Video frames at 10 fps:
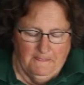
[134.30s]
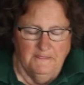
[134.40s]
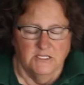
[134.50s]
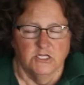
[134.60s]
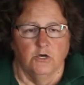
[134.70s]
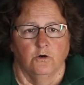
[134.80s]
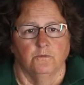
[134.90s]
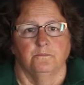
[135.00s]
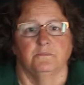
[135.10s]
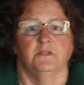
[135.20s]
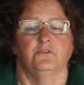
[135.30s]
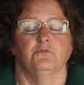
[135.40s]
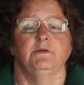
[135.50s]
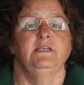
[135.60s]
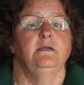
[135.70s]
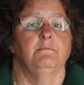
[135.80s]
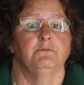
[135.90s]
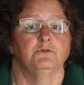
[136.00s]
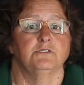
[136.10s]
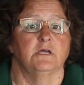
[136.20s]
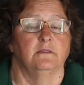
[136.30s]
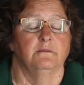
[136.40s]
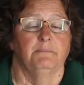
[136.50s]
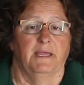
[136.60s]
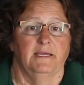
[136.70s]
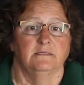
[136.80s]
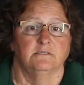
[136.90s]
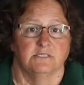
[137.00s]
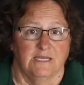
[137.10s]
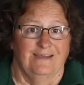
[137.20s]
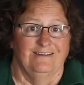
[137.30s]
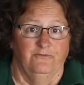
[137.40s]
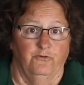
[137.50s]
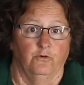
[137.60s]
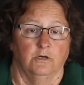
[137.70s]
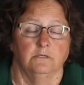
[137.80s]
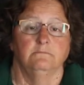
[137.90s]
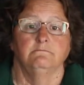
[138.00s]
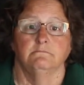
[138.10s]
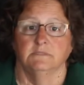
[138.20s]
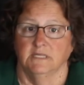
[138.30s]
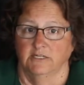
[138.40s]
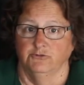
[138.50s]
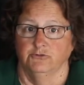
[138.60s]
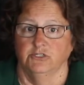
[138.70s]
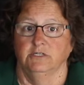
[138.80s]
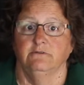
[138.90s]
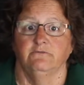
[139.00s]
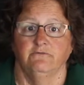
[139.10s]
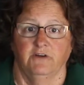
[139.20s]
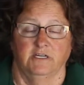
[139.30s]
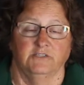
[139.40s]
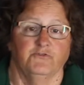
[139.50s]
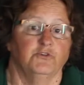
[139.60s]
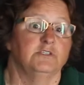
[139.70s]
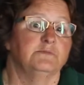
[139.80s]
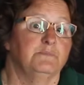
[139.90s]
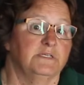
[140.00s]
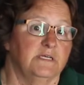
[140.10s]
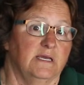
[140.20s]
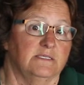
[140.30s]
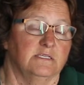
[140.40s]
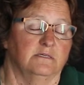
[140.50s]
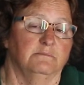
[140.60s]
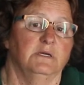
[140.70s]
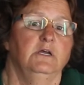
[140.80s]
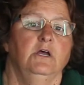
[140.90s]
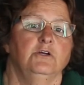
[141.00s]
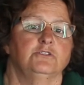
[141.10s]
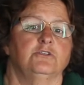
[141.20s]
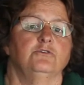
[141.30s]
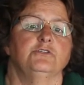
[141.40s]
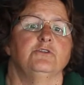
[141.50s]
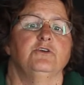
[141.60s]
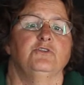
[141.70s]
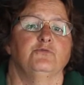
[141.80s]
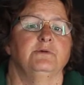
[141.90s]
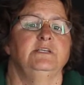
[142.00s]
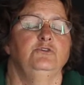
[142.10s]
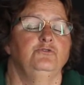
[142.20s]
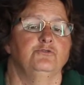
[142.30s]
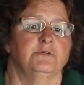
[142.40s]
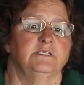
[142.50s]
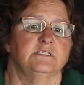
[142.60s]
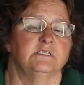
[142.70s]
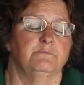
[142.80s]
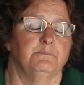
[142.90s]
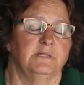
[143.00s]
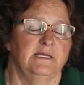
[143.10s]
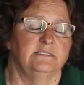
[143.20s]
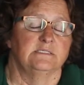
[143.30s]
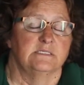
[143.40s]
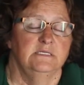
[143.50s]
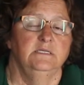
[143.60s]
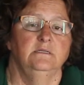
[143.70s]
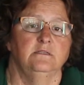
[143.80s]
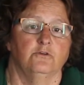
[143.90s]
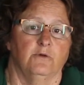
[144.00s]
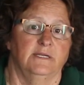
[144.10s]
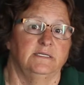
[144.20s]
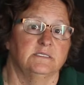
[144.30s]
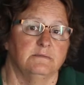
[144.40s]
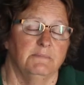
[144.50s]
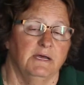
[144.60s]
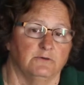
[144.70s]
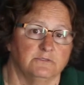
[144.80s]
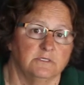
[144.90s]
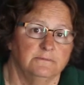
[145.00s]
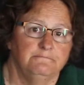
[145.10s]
So the three numbers on the bag stand for nitrogen, phosphorus, potassium. Those are the three nutrients that plants need in the greatest amount.